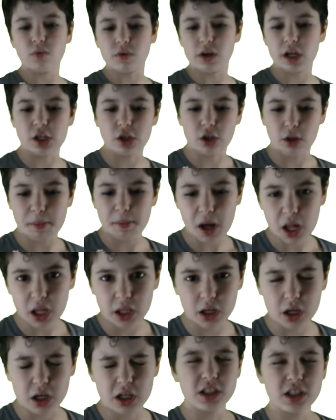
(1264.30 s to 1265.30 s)
regular
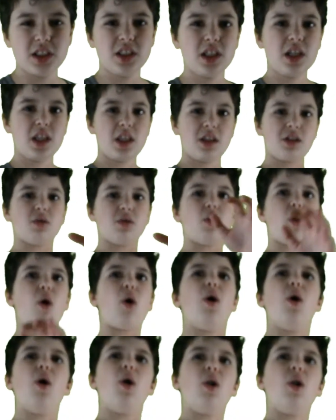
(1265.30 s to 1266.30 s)
polygons, they're
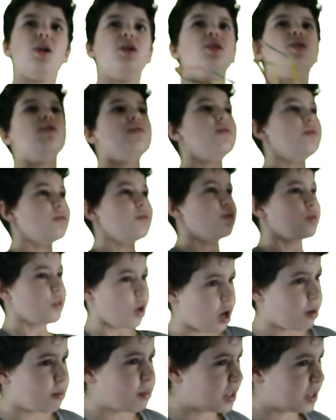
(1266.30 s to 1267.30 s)
all
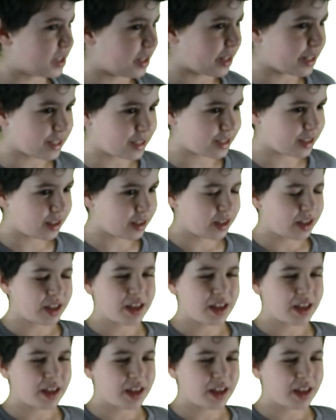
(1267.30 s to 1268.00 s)
rhombuses.